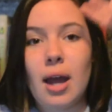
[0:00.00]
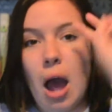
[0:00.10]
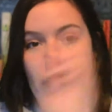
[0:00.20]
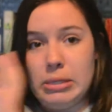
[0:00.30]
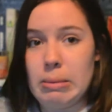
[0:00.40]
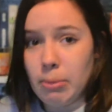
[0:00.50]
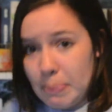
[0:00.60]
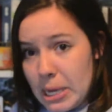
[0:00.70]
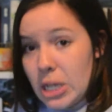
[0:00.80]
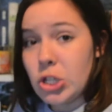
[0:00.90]
Example
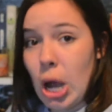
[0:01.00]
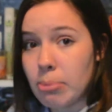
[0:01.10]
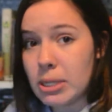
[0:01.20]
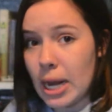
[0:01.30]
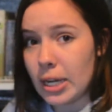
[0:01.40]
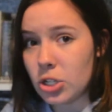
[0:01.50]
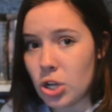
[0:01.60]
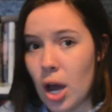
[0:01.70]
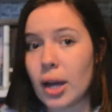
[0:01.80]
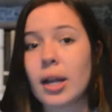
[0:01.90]
B, Chubbs getting
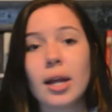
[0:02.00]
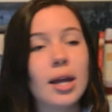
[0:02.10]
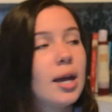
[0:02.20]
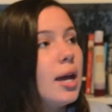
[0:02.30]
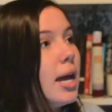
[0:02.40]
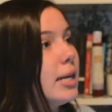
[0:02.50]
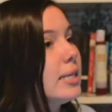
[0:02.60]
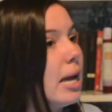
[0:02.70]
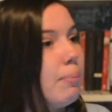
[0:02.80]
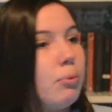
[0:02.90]
shot.
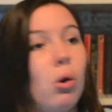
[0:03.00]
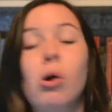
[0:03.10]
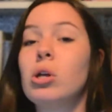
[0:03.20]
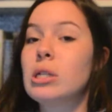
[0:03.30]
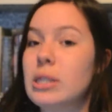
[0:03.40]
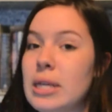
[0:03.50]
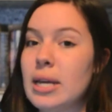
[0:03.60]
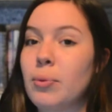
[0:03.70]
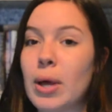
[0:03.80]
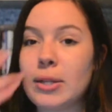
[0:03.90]
Example
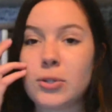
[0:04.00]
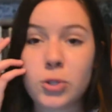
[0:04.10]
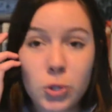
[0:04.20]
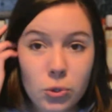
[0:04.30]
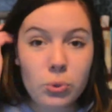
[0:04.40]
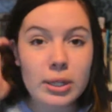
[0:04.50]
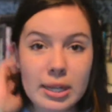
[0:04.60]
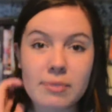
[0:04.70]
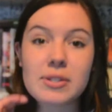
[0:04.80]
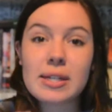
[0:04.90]
C, when Zoo
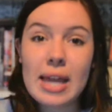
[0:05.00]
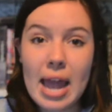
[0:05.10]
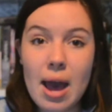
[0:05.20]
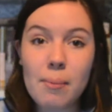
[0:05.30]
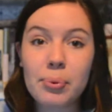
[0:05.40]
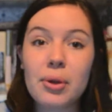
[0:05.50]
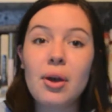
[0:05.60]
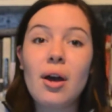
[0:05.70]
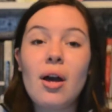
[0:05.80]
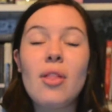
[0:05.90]
leaves the camp.
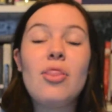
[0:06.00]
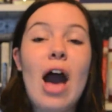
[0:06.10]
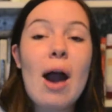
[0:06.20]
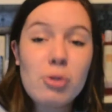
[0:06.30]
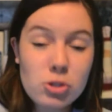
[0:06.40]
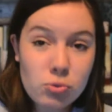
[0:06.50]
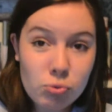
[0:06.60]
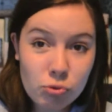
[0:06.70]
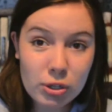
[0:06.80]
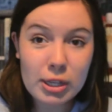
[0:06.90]
That was
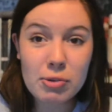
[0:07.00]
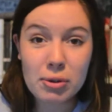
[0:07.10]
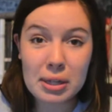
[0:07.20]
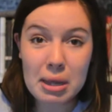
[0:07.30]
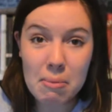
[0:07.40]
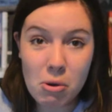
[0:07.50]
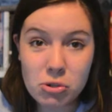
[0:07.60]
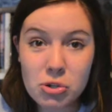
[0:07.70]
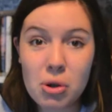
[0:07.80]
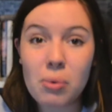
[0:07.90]
really, really
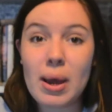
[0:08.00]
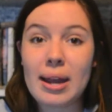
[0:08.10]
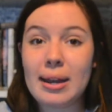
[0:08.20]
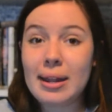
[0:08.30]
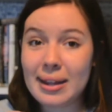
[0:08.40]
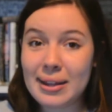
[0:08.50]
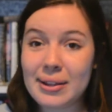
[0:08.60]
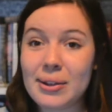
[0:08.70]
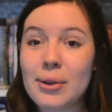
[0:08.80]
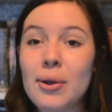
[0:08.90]
emotional when,
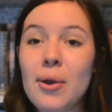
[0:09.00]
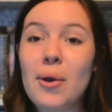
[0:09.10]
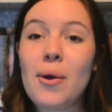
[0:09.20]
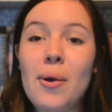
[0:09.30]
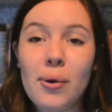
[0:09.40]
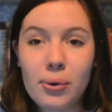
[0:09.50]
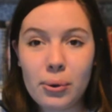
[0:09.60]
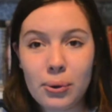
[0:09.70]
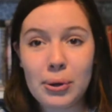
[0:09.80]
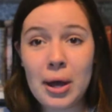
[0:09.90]

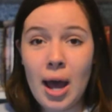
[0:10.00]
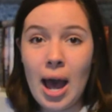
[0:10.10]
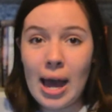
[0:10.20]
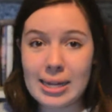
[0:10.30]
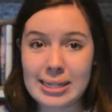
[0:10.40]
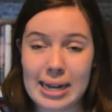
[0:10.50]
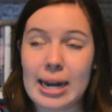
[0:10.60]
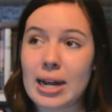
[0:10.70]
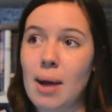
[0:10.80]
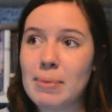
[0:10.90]
I just
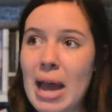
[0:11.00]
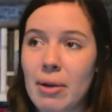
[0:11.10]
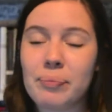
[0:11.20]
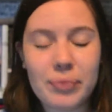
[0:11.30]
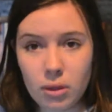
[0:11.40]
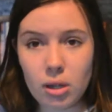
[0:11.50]
gotta calm down.